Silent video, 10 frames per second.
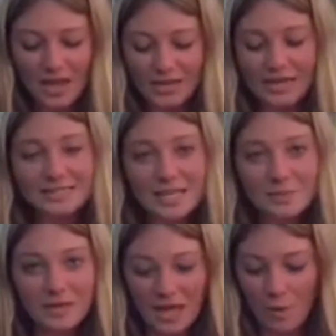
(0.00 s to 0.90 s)
Next
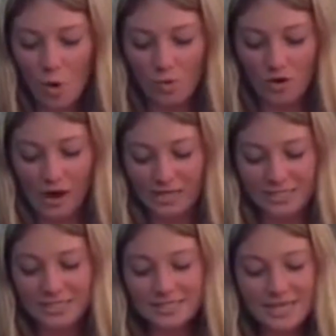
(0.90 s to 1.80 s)
up came Homo
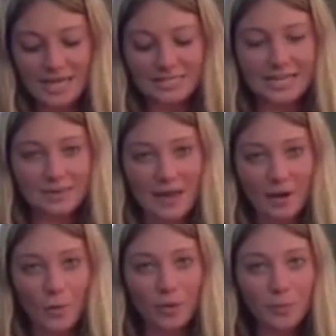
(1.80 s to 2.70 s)
erectus, dating
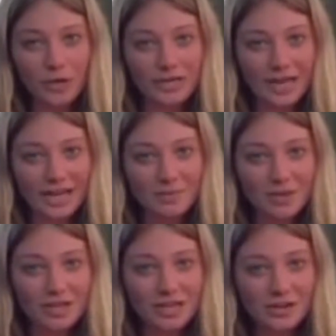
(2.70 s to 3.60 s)
back 1.9
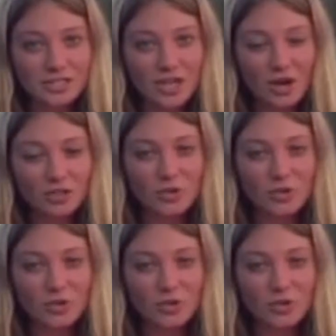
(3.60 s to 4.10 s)
million years ago